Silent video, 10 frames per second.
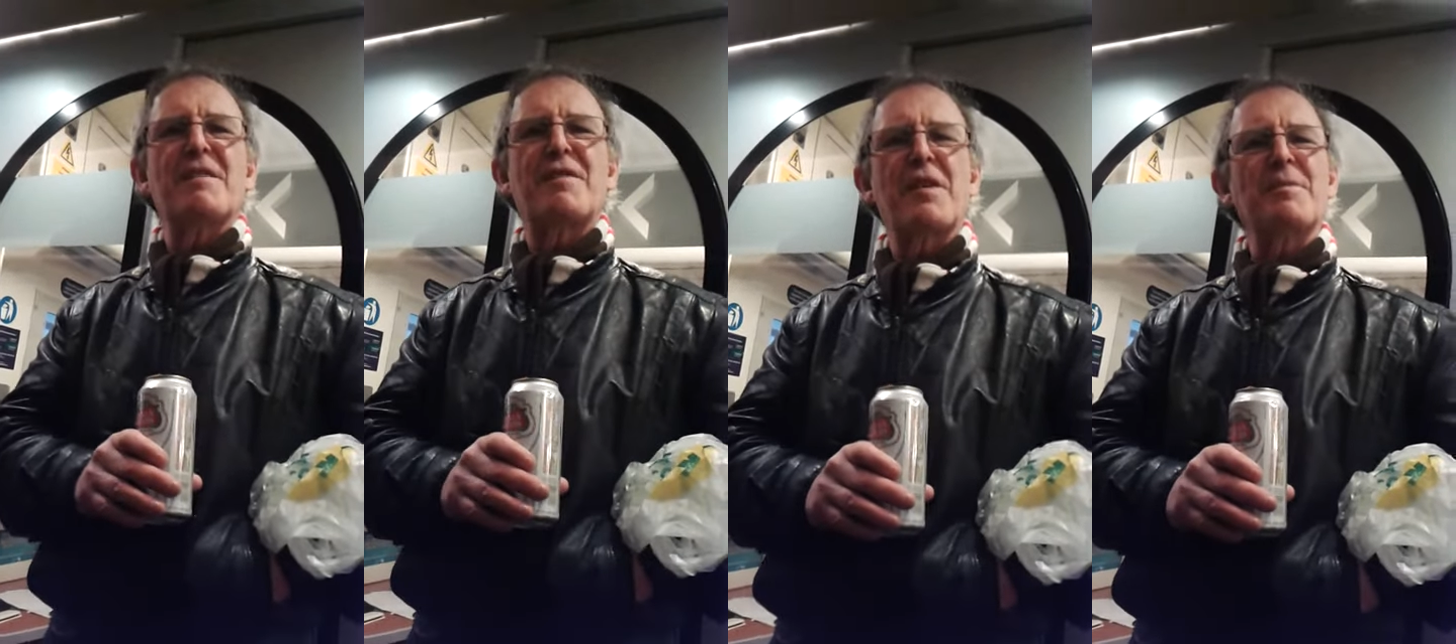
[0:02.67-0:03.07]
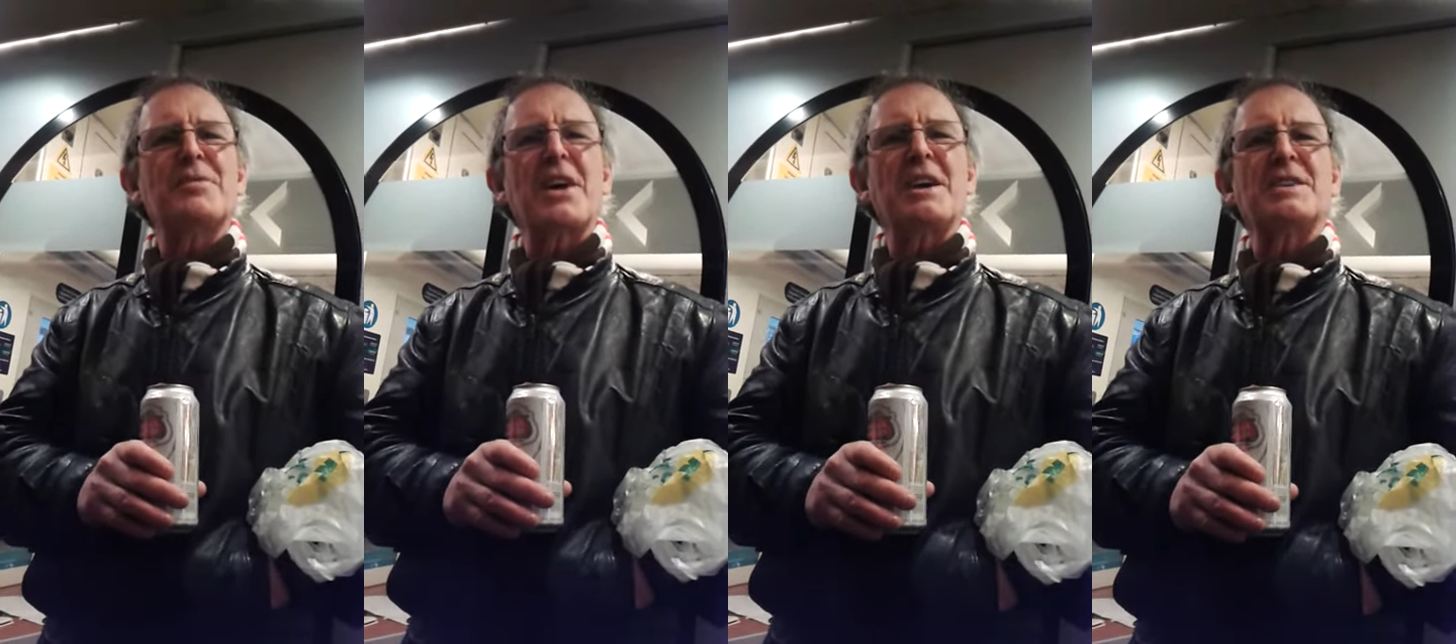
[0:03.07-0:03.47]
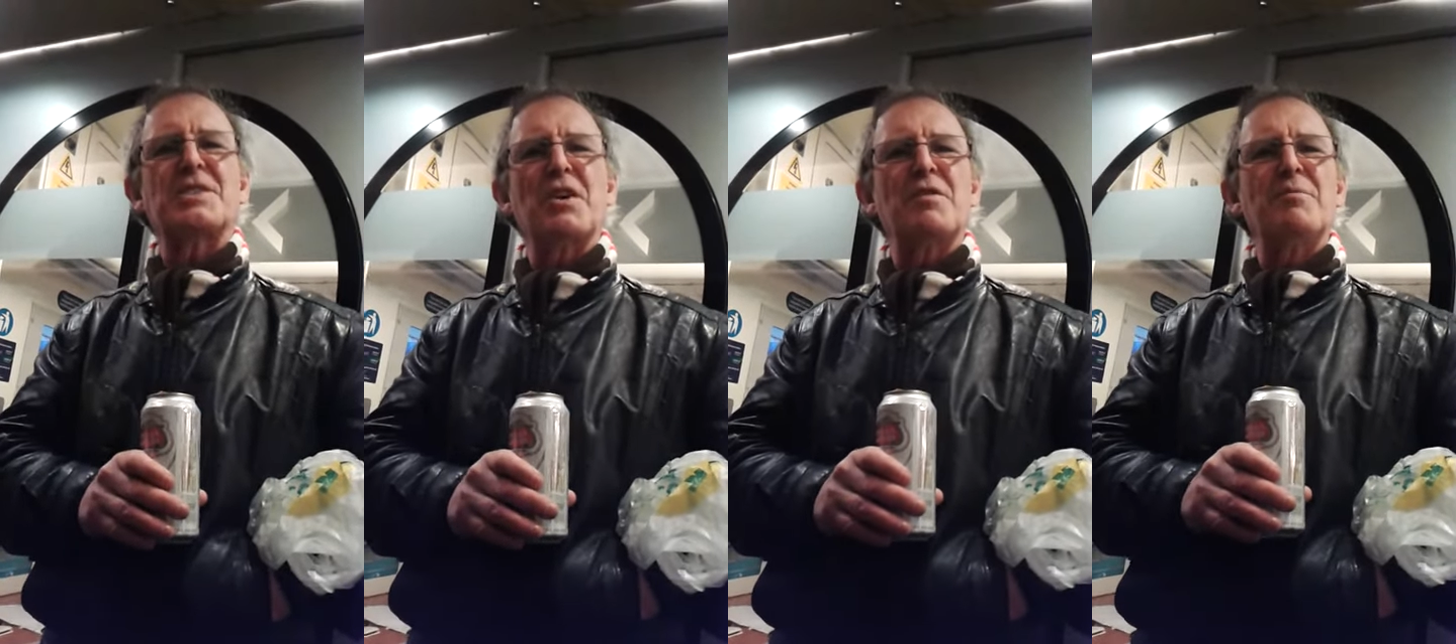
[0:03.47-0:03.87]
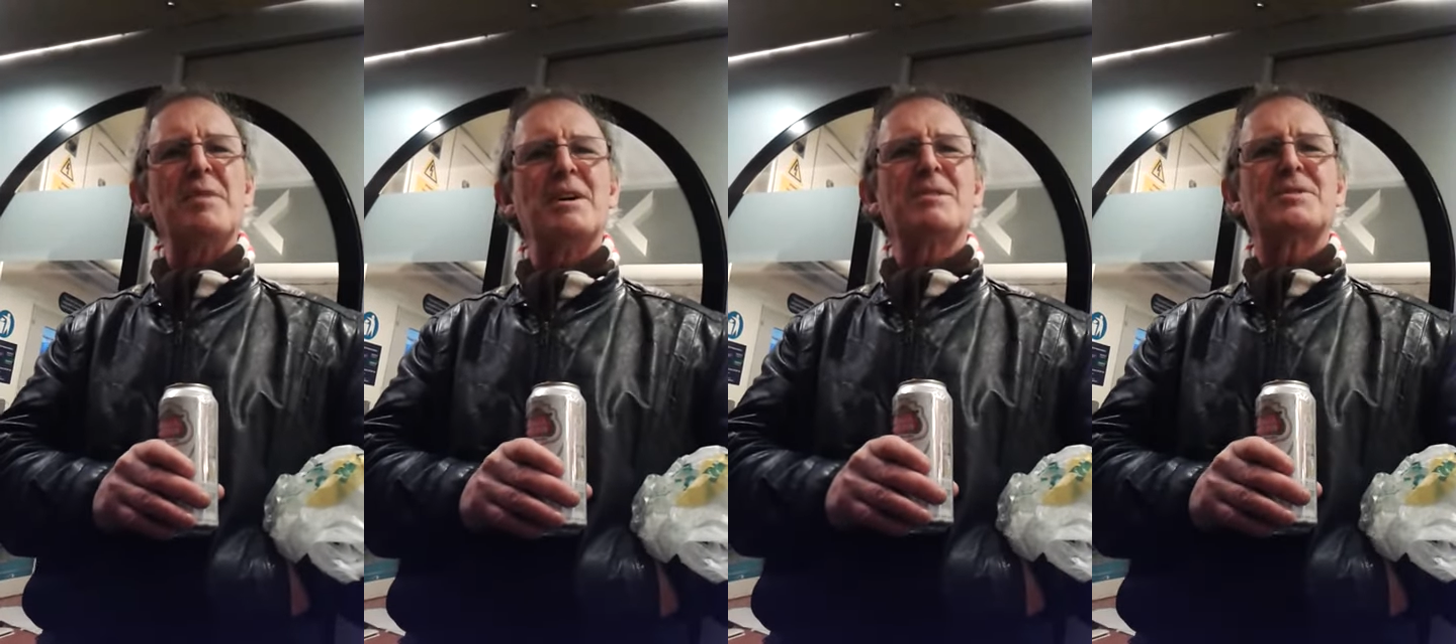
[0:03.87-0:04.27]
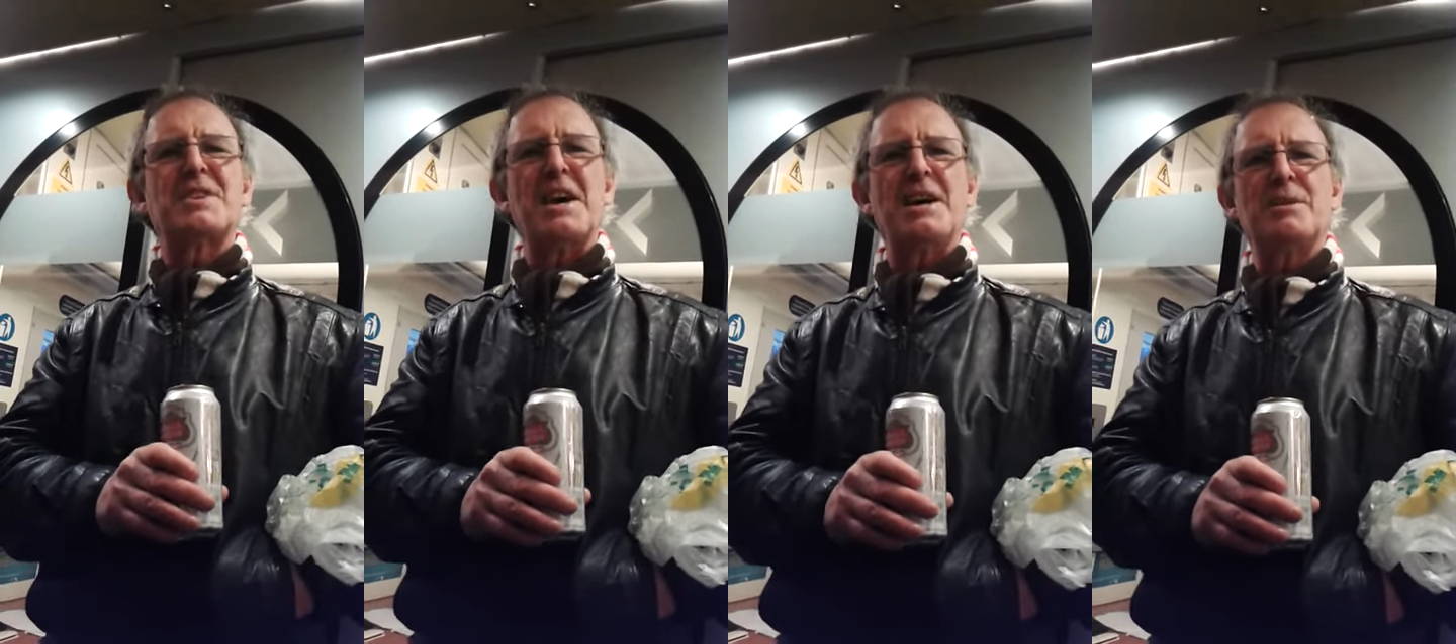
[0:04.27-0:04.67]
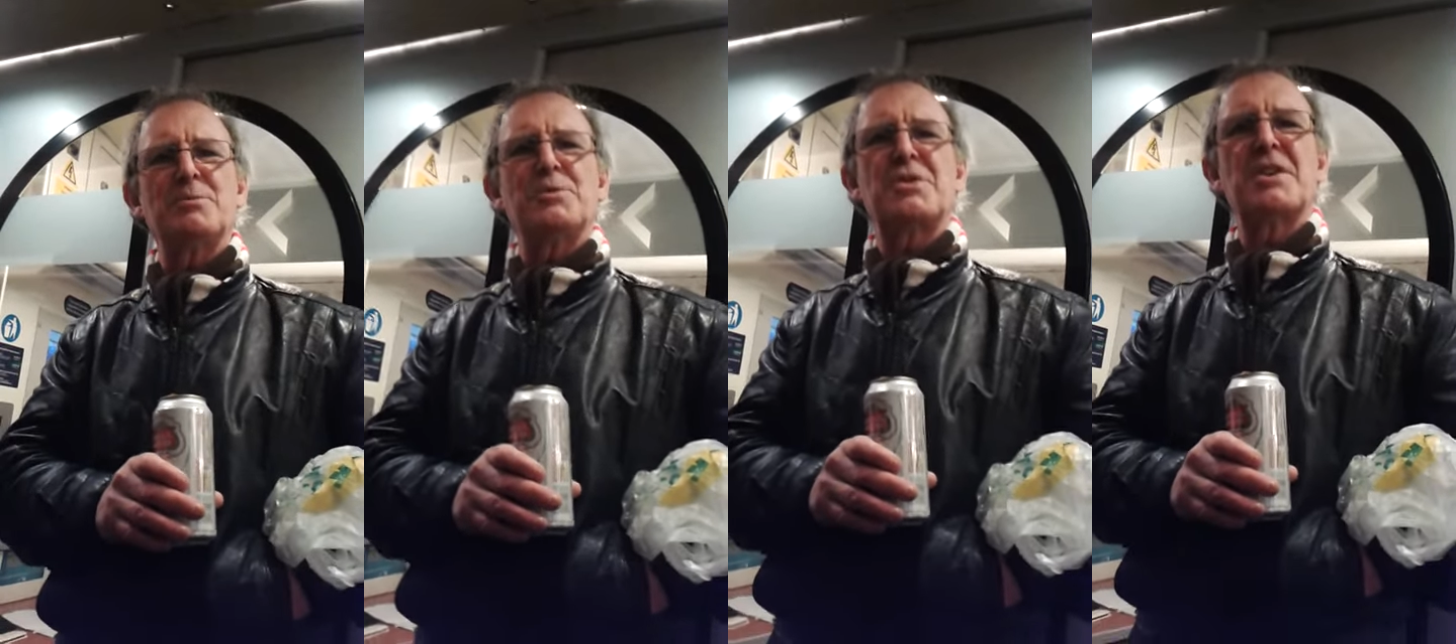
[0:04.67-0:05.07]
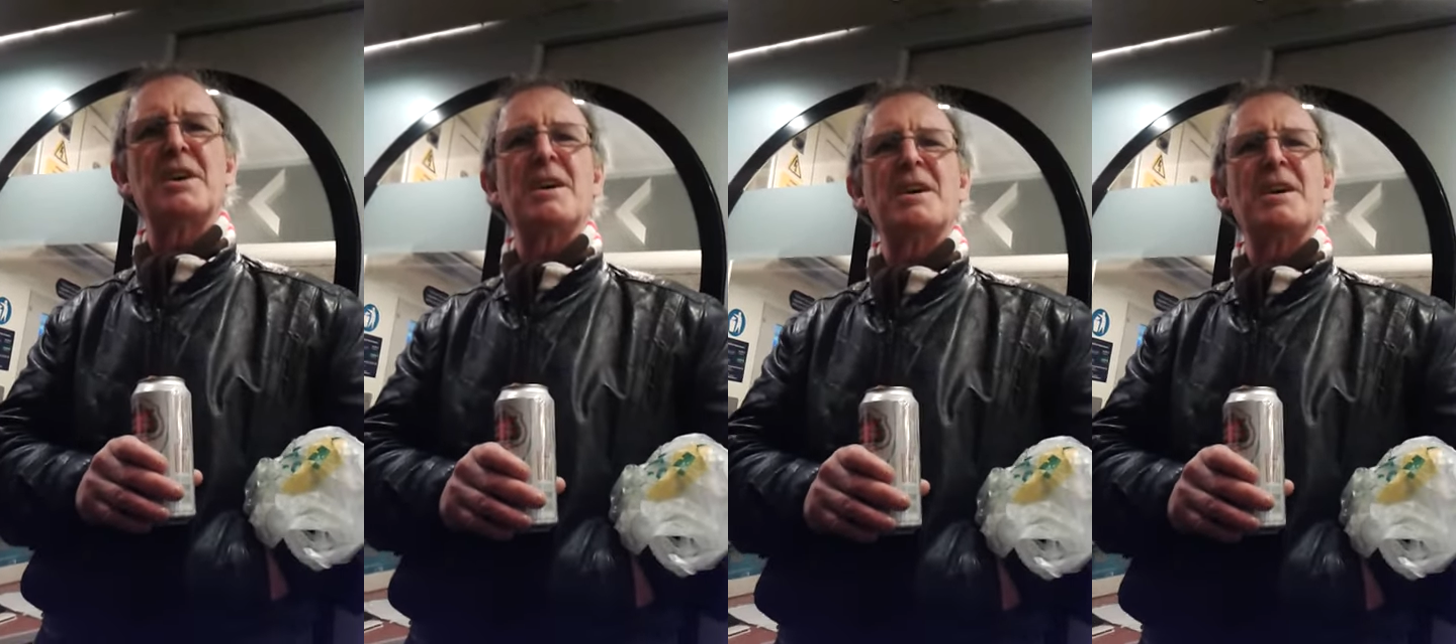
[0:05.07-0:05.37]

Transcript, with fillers: from days of mill towns